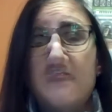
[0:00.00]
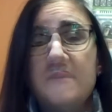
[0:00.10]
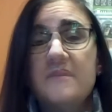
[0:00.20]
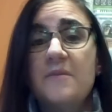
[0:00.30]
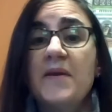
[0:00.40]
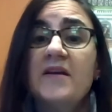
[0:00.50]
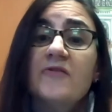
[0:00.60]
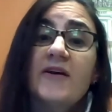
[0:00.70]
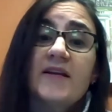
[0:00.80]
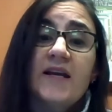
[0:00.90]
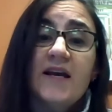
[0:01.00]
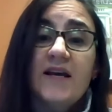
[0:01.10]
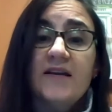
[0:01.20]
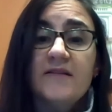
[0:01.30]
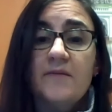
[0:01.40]
And then the pancreatic
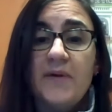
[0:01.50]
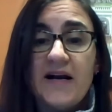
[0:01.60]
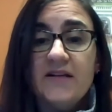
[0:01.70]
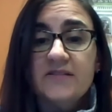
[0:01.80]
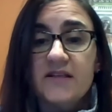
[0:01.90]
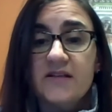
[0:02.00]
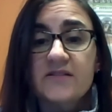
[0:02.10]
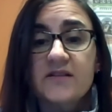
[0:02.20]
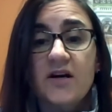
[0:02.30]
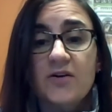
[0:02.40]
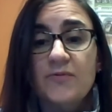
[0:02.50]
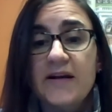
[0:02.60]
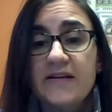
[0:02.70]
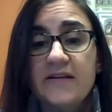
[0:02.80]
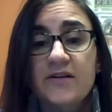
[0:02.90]
head and the bile ducts are
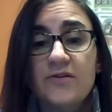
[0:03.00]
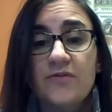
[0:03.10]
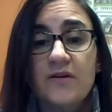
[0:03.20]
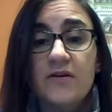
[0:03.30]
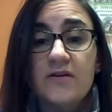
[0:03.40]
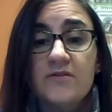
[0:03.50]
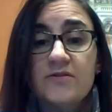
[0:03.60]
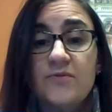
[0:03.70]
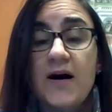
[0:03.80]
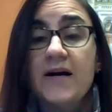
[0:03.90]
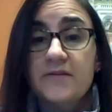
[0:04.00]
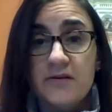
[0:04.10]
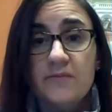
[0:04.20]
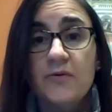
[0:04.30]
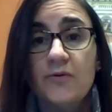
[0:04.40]
right near the
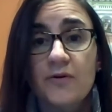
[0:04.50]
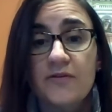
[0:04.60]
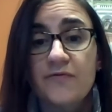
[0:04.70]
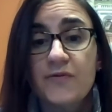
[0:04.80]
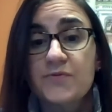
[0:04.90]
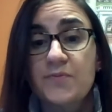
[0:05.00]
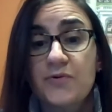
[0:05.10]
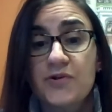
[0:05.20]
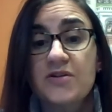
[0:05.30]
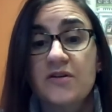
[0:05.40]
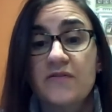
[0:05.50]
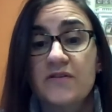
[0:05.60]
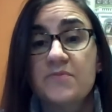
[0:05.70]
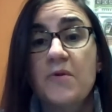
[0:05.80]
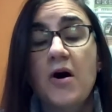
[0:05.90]
duodenum, or the first portion of the
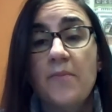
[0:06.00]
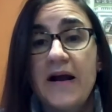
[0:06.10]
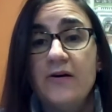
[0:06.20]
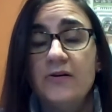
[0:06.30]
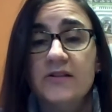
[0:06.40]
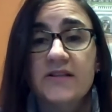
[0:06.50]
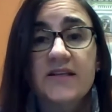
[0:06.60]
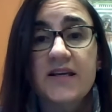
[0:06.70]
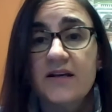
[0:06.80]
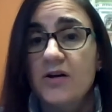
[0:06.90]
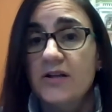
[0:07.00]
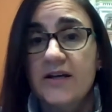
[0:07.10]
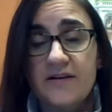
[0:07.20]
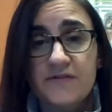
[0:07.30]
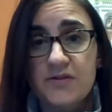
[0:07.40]
small bowel. And again, all
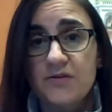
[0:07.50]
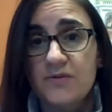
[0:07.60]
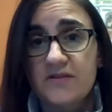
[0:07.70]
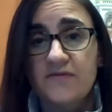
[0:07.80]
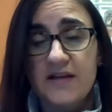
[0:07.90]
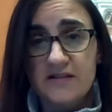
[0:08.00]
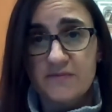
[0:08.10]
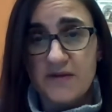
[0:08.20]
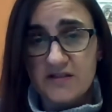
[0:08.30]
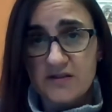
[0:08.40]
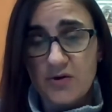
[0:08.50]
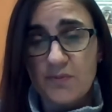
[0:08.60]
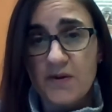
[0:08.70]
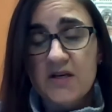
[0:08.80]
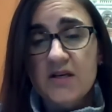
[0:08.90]
I have to do is advance my
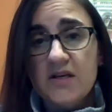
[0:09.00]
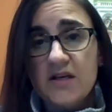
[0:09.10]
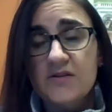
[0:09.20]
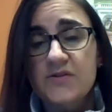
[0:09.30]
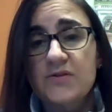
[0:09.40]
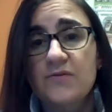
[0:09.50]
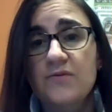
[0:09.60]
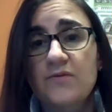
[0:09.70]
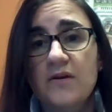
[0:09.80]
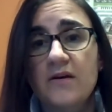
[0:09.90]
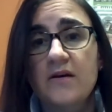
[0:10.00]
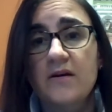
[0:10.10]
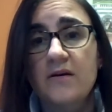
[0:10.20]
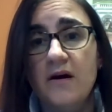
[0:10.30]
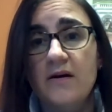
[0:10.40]
scope into
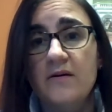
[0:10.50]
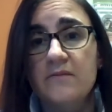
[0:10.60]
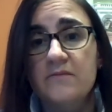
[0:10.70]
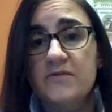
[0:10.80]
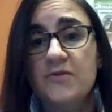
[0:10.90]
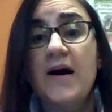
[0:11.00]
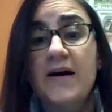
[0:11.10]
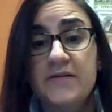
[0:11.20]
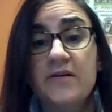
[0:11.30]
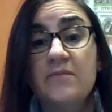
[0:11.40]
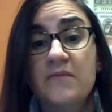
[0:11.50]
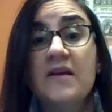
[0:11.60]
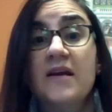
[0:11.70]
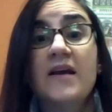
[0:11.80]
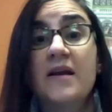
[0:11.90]
the duodenum,
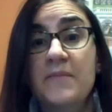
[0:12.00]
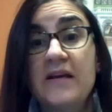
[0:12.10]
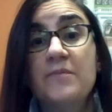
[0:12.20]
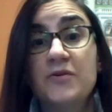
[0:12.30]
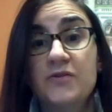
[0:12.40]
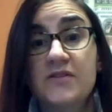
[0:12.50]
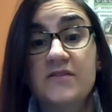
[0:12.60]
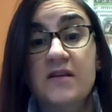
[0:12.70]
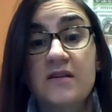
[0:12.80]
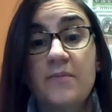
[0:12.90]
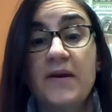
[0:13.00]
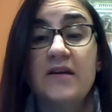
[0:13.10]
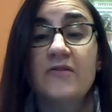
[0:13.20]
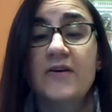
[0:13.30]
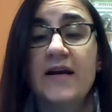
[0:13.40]
and I'm able to see the
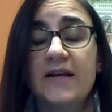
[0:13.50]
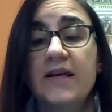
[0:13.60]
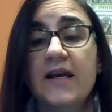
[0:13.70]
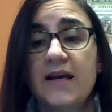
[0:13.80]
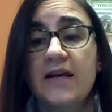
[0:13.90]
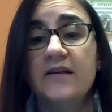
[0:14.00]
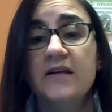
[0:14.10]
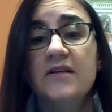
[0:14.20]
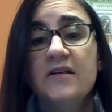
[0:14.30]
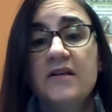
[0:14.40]
pancreatic head.